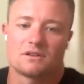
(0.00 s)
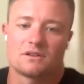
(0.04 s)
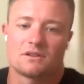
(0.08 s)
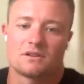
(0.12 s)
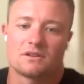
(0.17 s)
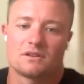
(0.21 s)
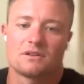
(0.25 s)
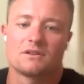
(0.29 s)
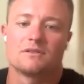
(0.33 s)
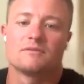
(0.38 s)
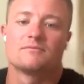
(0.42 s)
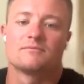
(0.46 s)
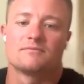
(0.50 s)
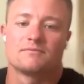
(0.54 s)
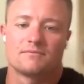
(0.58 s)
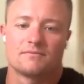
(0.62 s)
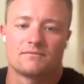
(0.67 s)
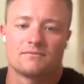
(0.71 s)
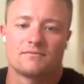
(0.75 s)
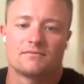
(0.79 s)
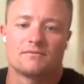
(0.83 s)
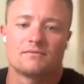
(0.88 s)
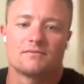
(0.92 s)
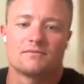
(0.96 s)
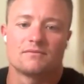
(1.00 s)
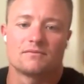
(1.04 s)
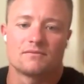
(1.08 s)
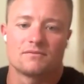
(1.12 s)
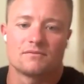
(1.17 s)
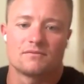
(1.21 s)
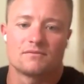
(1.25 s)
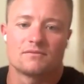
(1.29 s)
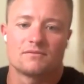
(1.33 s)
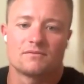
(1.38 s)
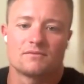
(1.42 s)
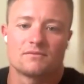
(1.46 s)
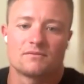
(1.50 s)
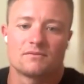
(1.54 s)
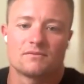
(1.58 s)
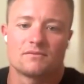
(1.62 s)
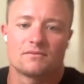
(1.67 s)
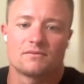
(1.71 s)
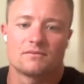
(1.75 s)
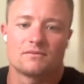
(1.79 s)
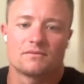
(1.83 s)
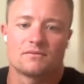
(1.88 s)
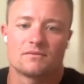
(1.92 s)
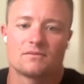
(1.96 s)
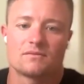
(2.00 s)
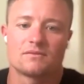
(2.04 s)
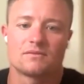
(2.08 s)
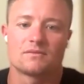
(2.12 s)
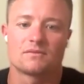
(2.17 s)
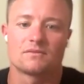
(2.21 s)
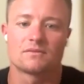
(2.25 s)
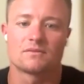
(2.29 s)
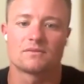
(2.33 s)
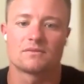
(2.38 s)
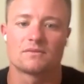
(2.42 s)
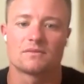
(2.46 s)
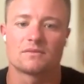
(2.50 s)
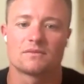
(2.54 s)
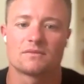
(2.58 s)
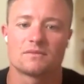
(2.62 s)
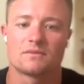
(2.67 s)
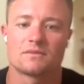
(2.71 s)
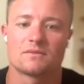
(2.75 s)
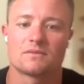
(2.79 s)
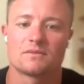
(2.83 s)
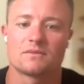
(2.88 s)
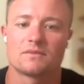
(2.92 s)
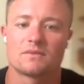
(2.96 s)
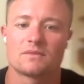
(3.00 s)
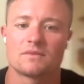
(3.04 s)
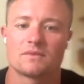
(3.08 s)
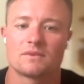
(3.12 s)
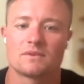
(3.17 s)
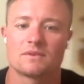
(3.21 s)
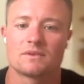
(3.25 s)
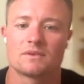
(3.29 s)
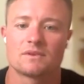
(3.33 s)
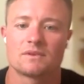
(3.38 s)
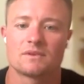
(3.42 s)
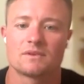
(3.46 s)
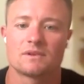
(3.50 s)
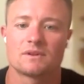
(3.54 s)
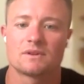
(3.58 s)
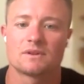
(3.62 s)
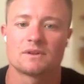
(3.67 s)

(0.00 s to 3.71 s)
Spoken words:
(silent)